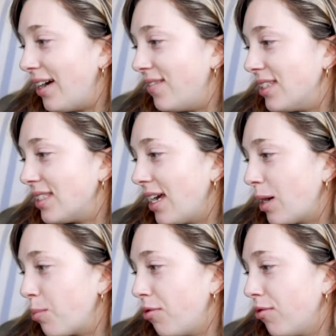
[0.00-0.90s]
I have this
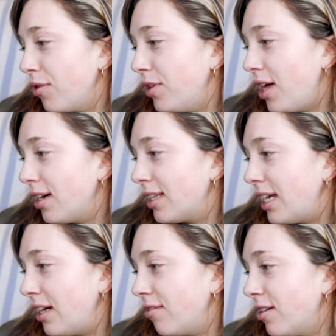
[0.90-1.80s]
like prologue
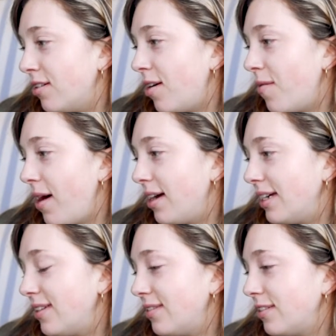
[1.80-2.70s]
that I wrote. Oh wow,
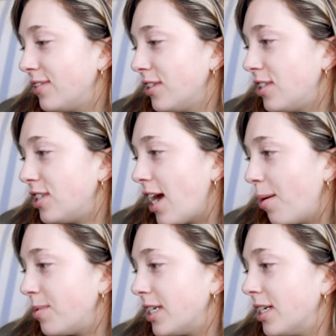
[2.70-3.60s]
I even have a first
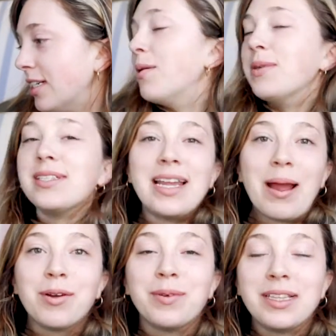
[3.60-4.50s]
chapter. I was
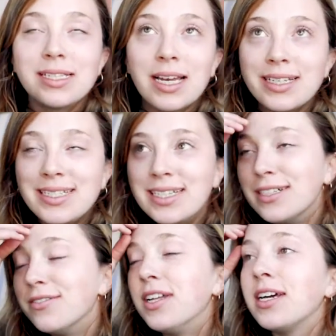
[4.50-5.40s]
enamored with this
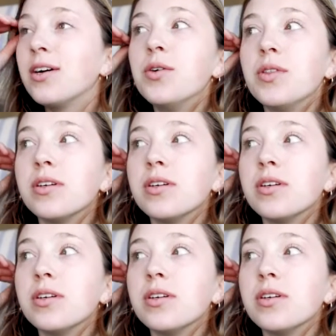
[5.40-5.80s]
idea of like, oh,